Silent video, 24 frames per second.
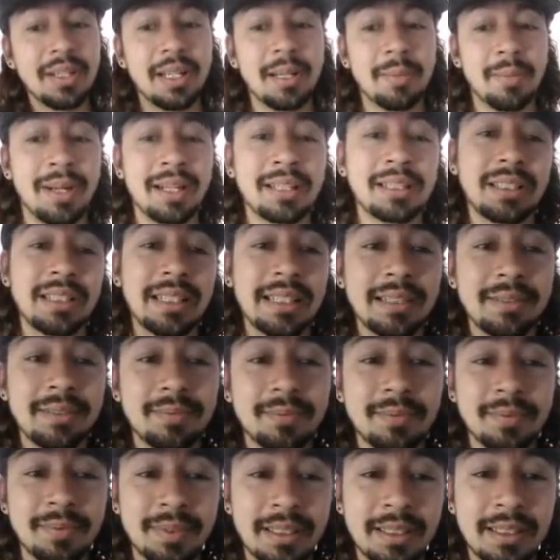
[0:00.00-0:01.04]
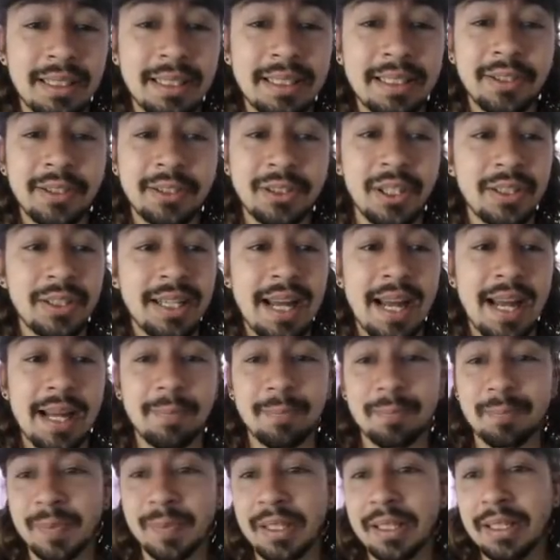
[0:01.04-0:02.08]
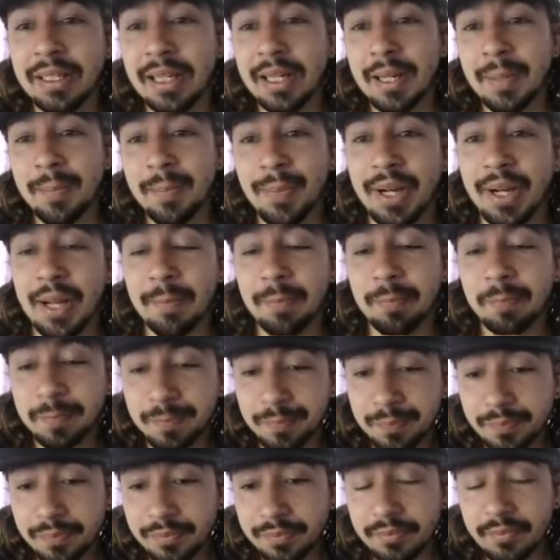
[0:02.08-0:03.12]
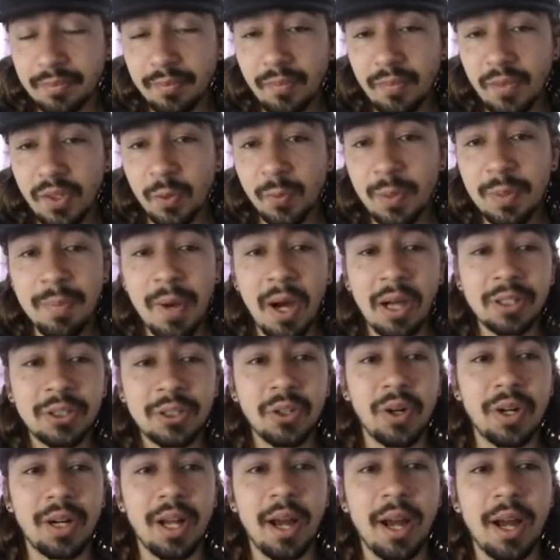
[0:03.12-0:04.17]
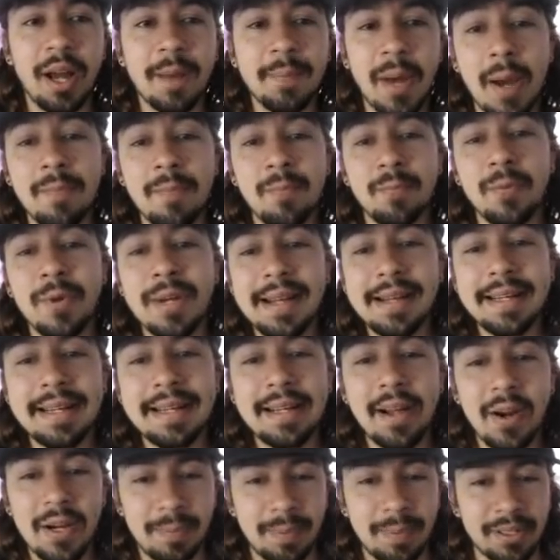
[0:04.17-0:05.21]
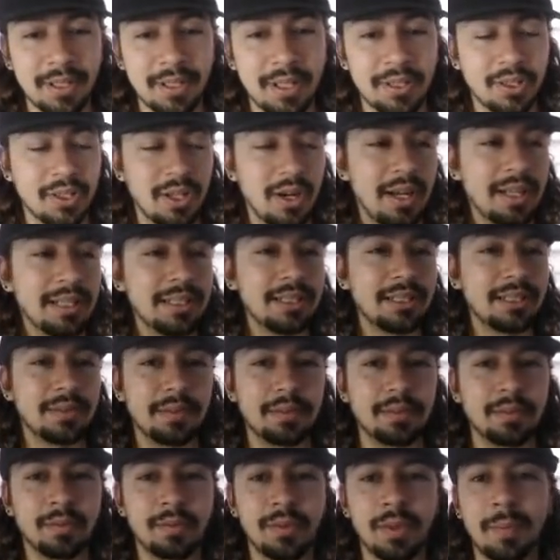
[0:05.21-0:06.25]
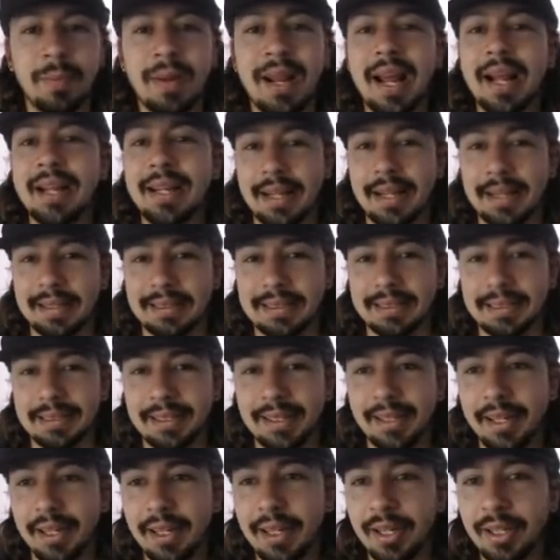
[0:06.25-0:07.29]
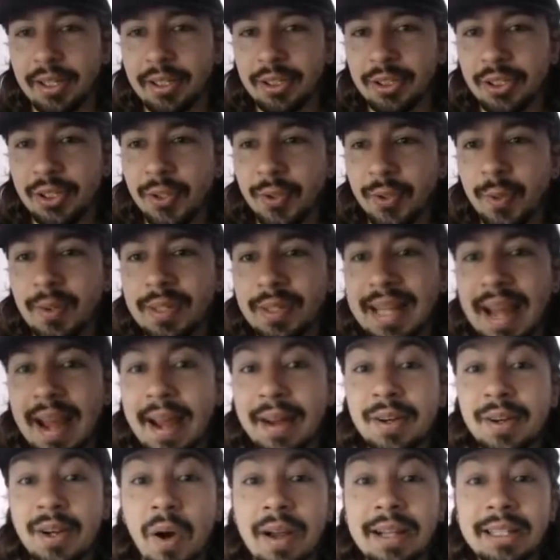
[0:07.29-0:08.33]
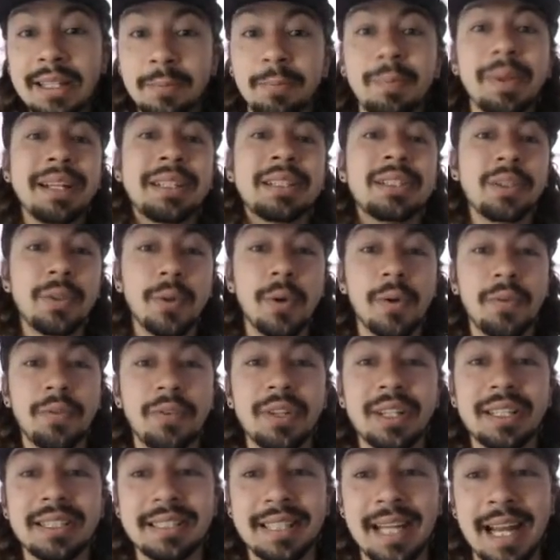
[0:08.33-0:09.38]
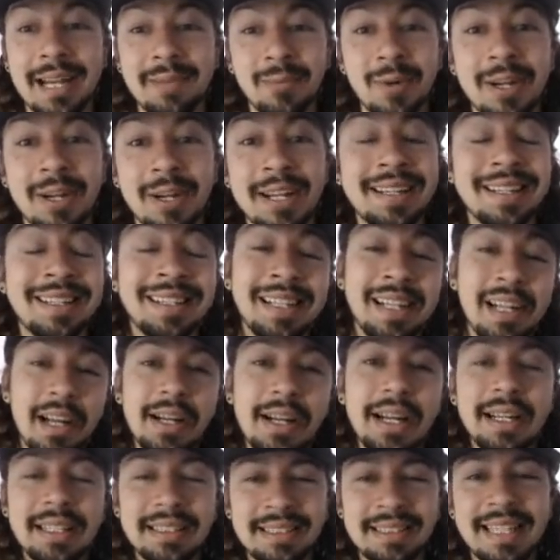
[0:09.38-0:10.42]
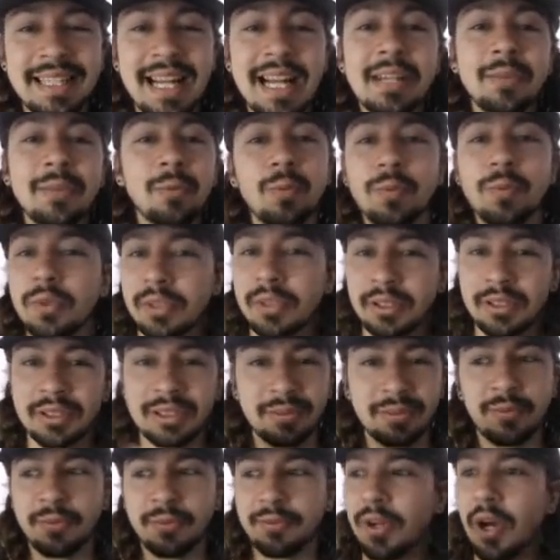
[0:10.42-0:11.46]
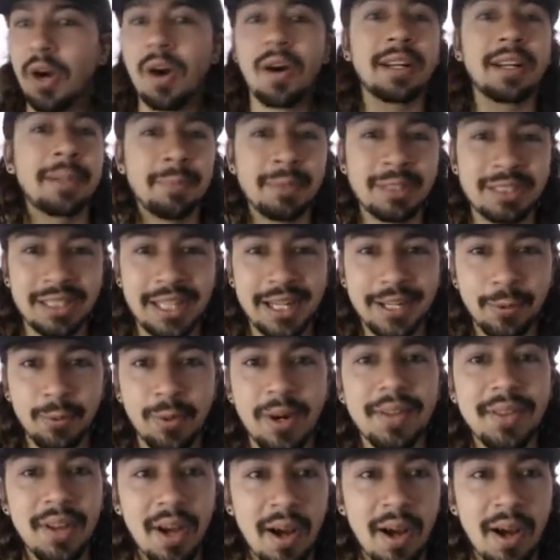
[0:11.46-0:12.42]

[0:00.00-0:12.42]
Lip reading: but actually he looks okay. But we march on. I'm really hoping though, guys. The plan is to get a nice big score for this game week, and say for argument's sake we're at the